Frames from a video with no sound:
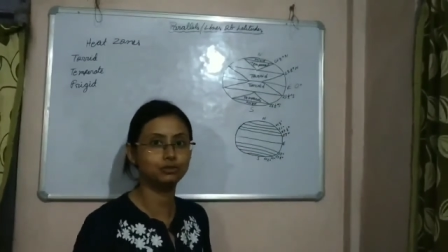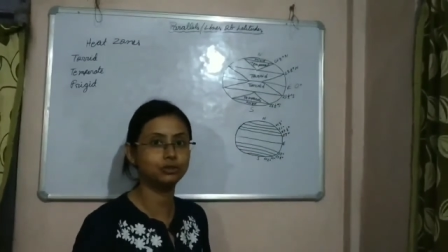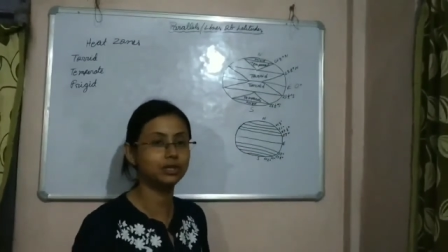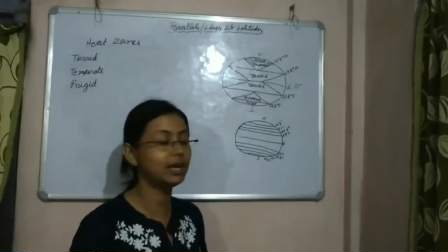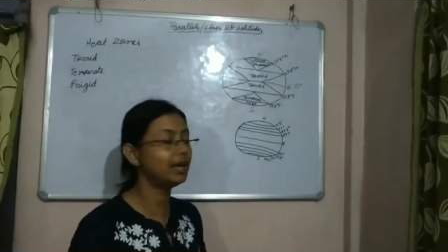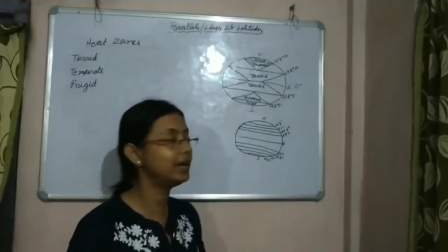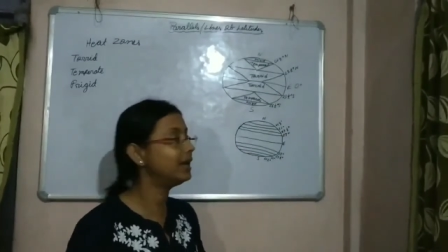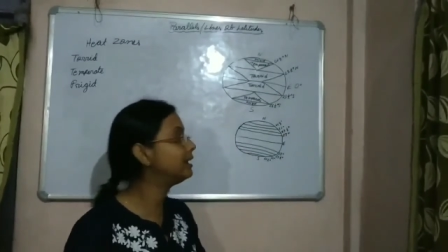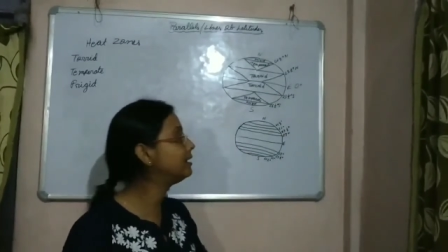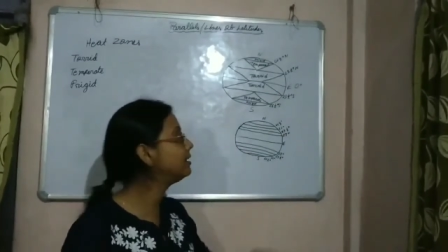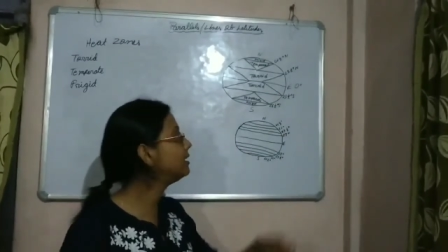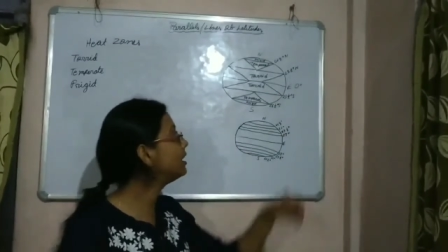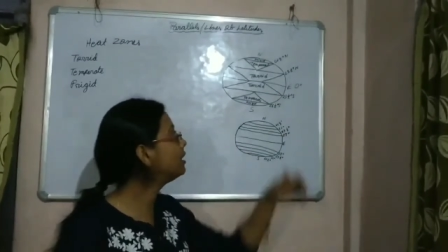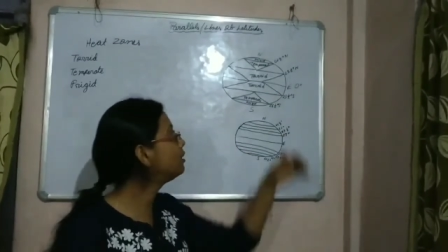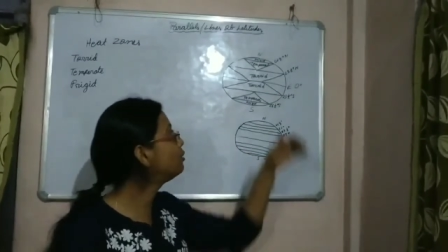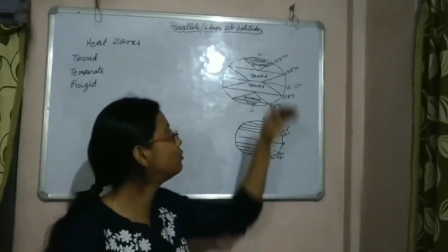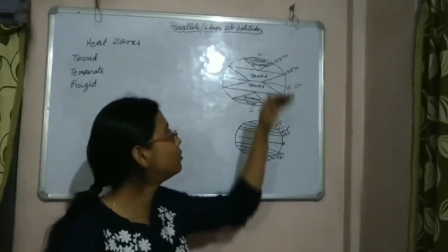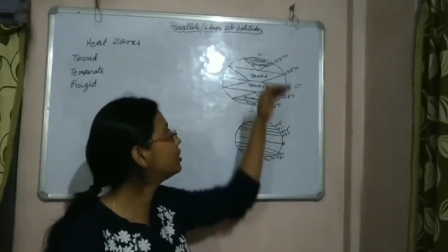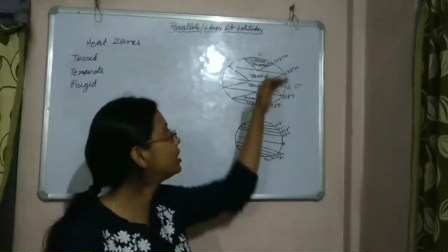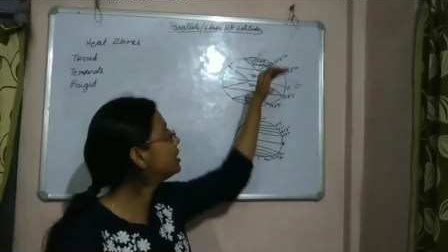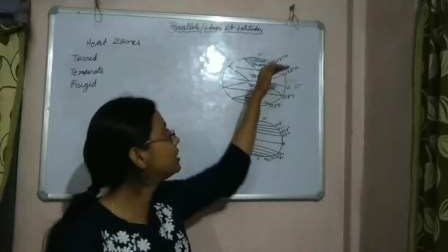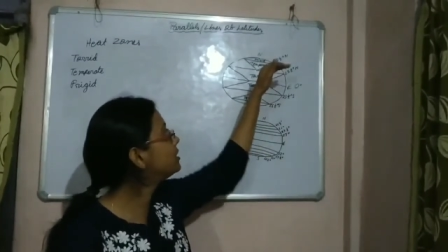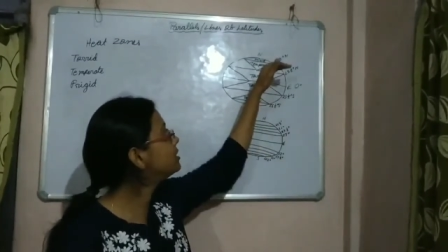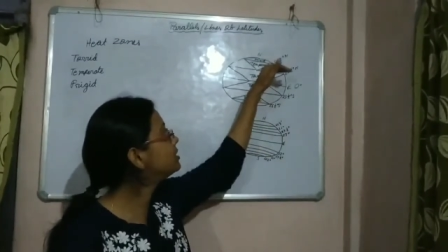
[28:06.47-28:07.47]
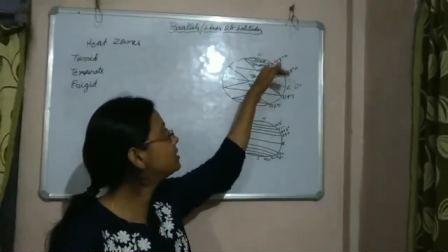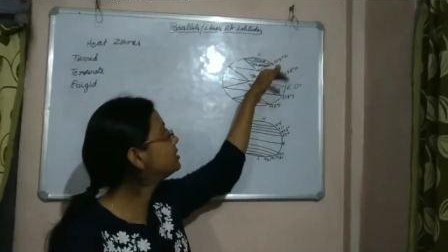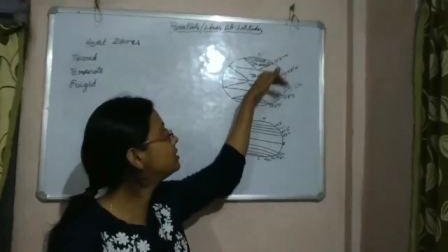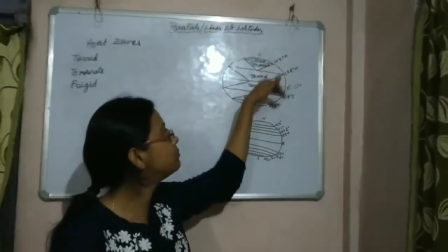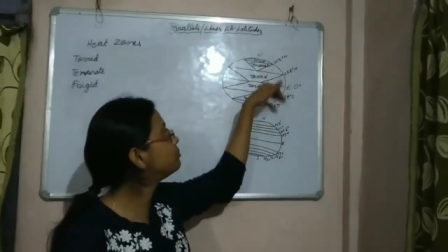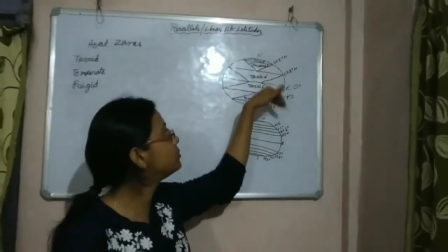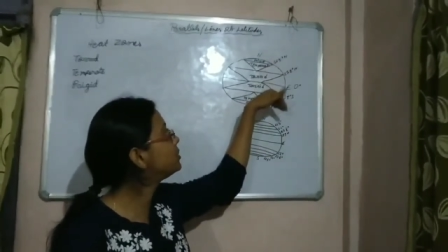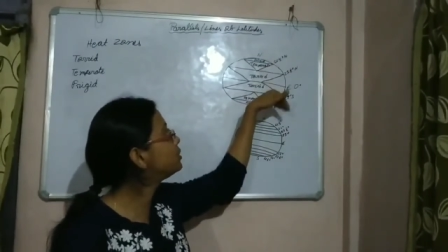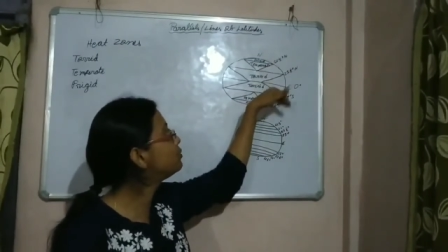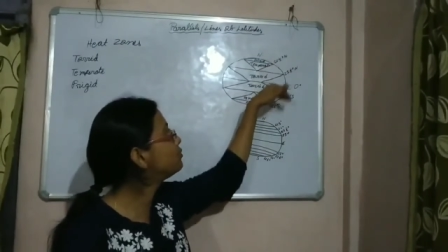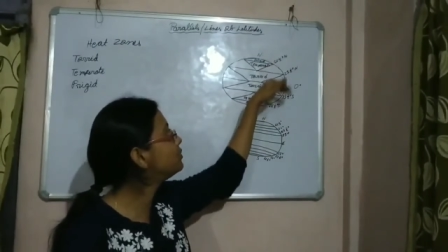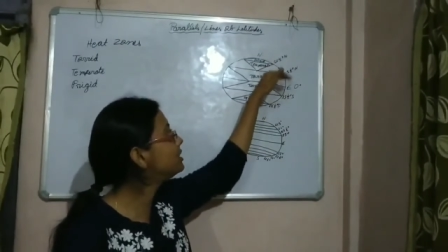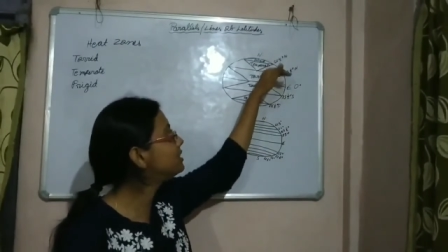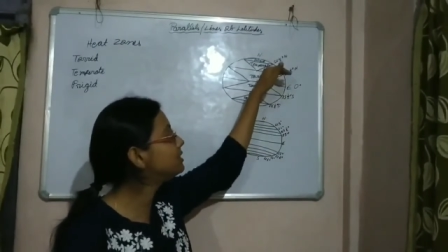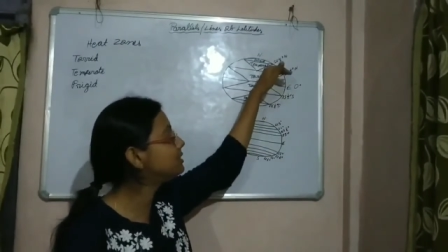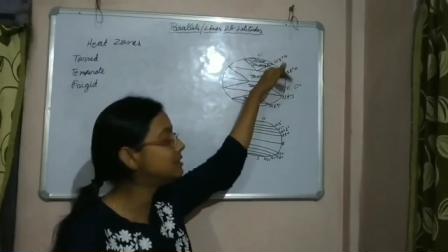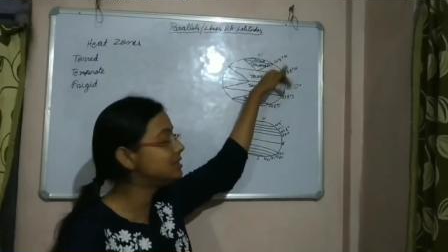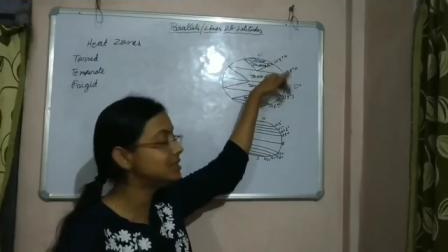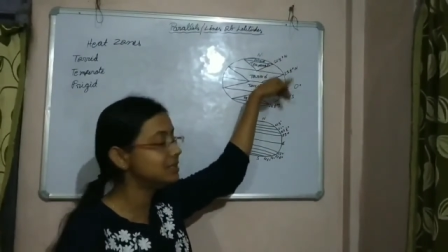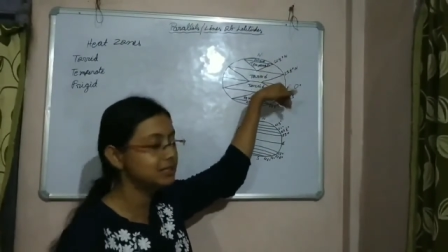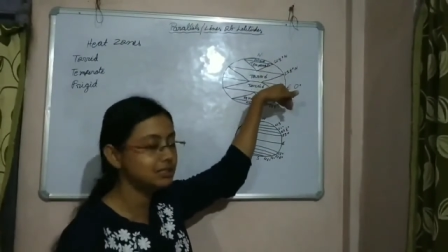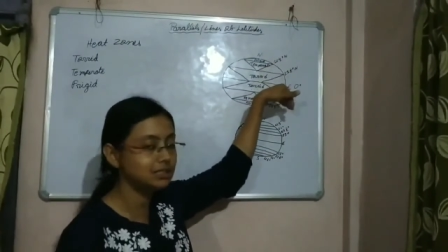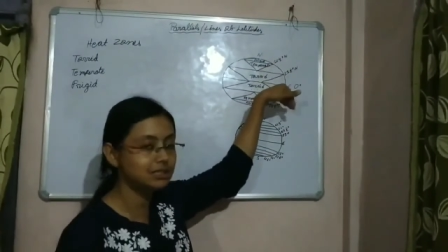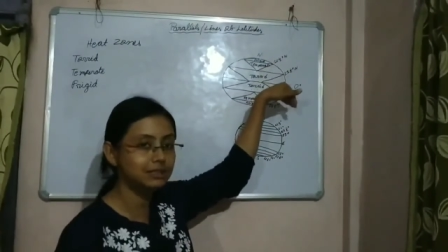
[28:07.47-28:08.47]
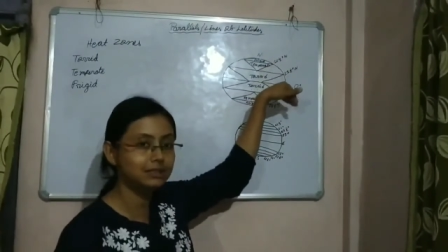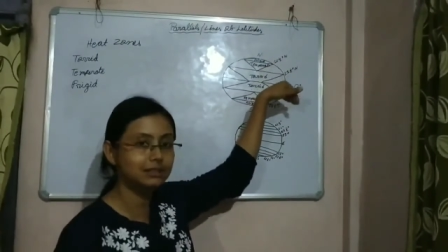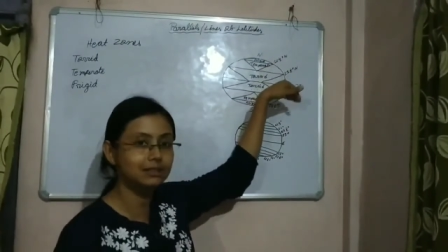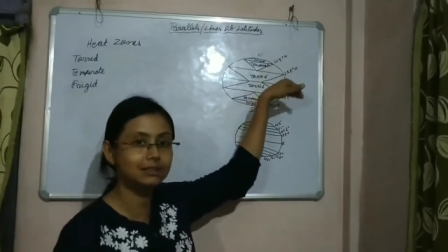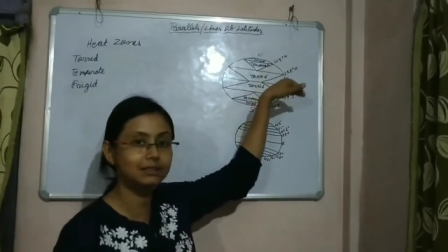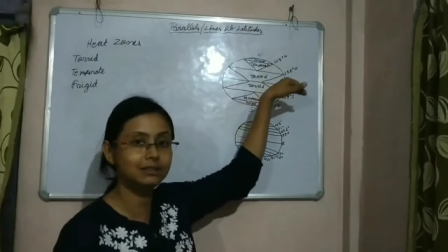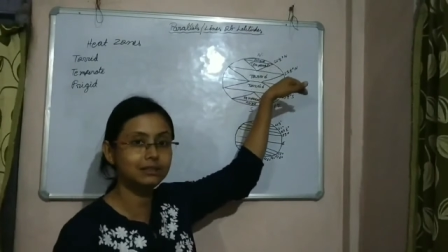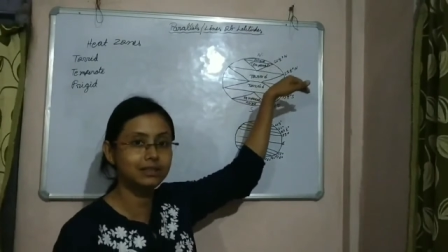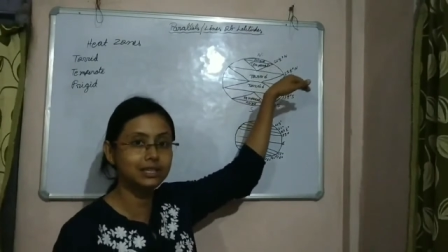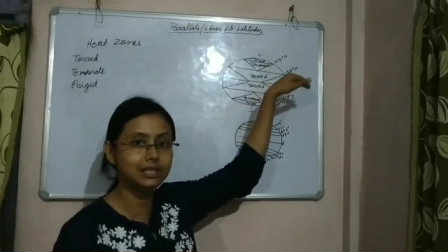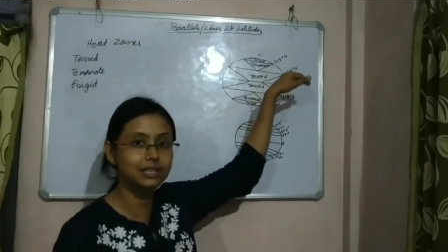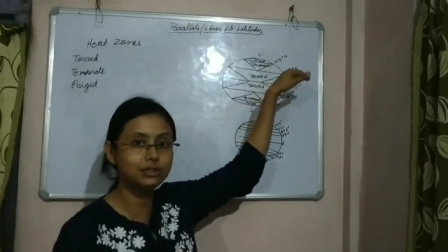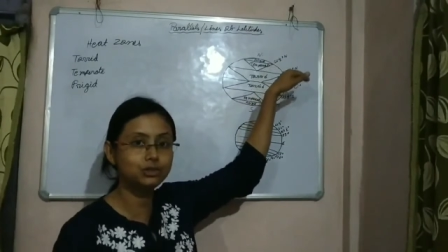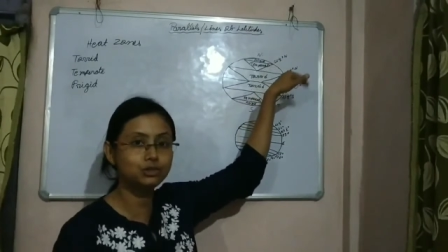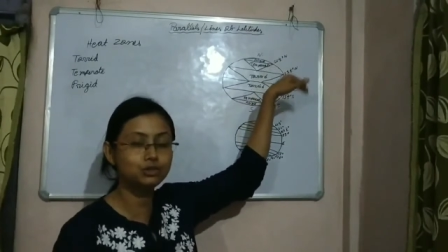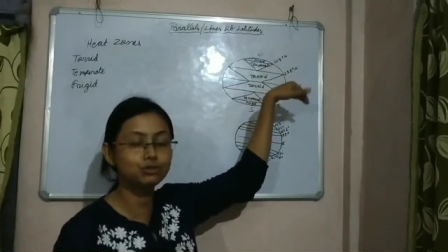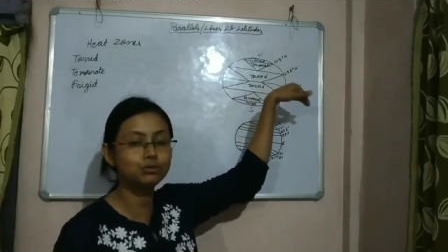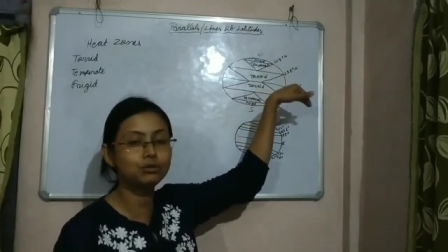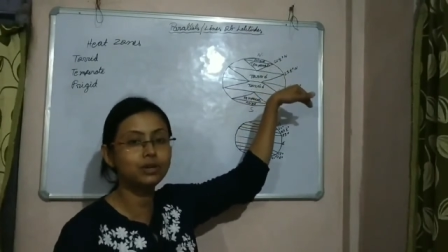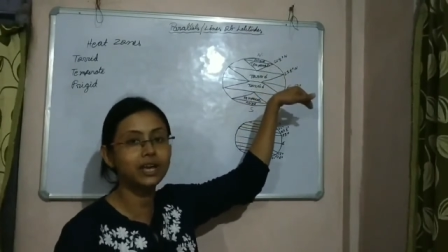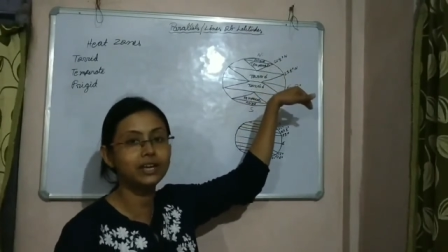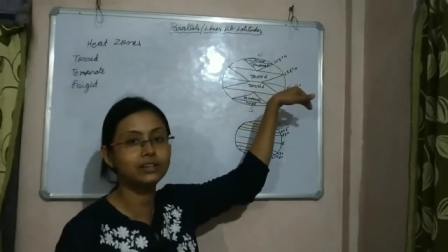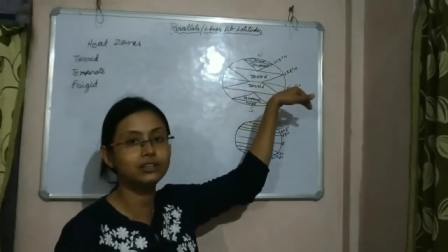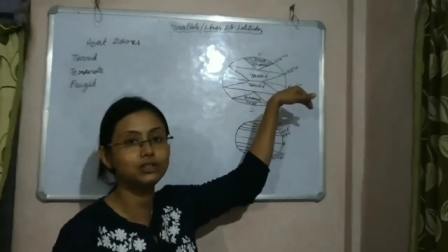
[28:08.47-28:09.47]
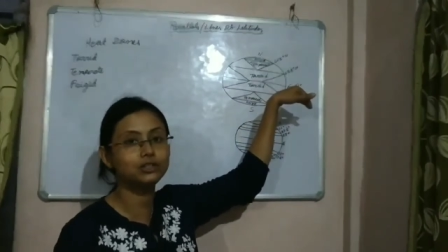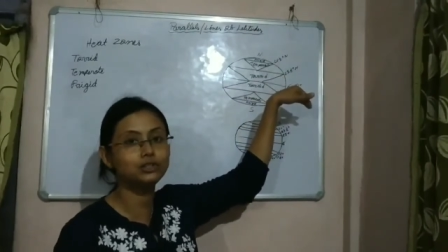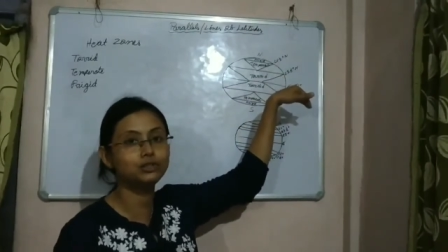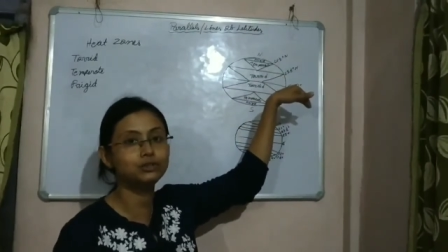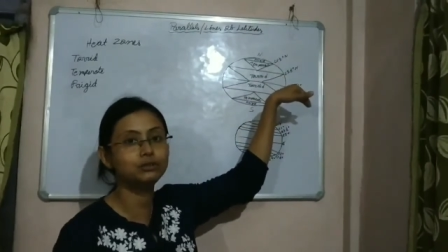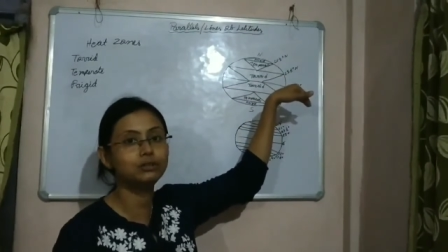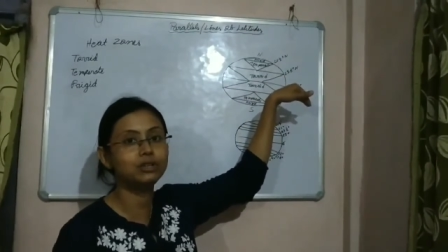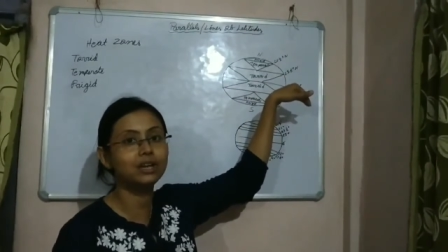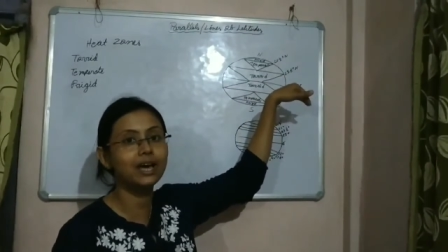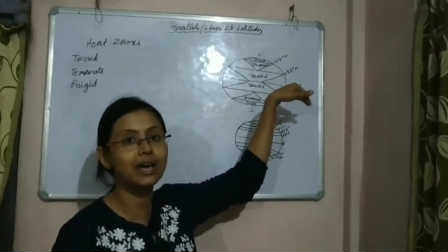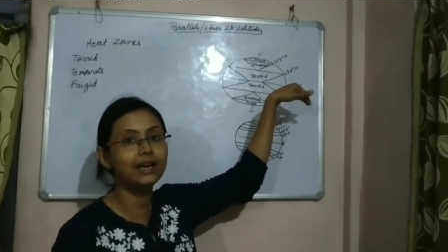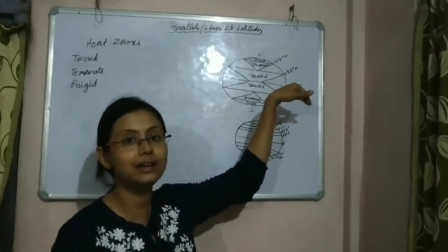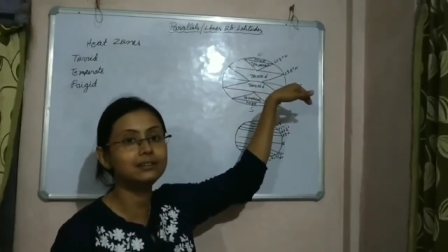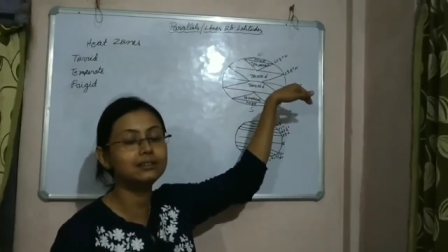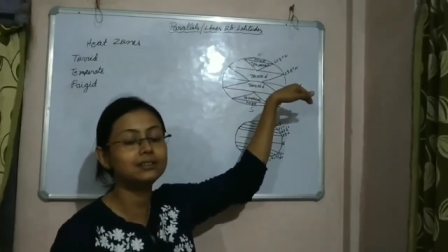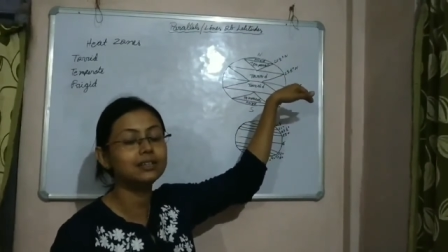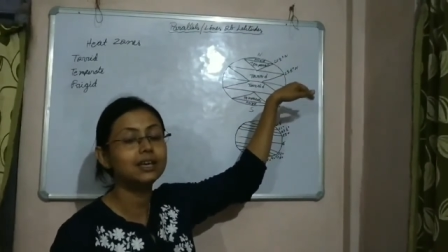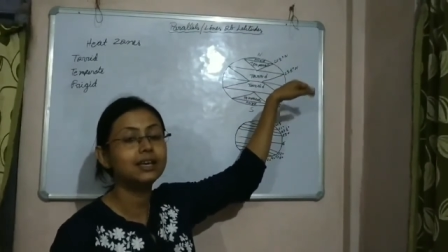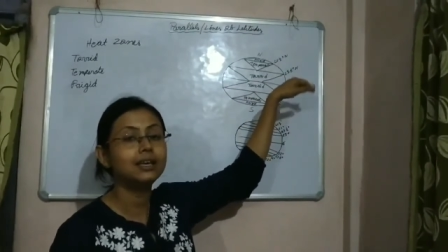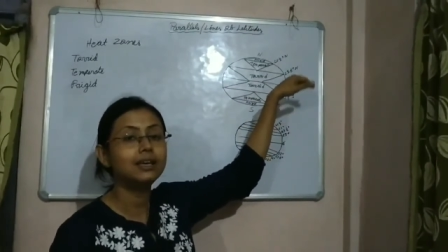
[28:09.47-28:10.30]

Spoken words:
The area located in between these two latitude lines,